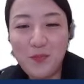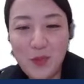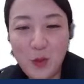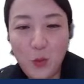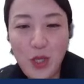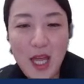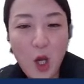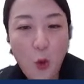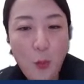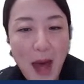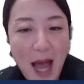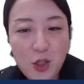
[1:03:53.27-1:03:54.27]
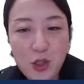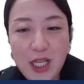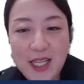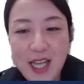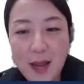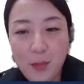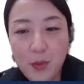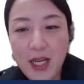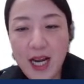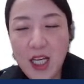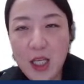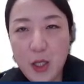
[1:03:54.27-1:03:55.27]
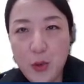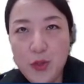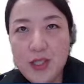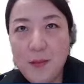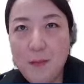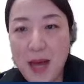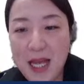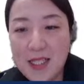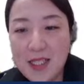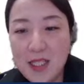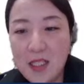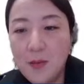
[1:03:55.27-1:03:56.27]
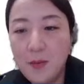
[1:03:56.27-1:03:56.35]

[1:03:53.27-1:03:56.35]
We can go back to the example that I used, the medicine.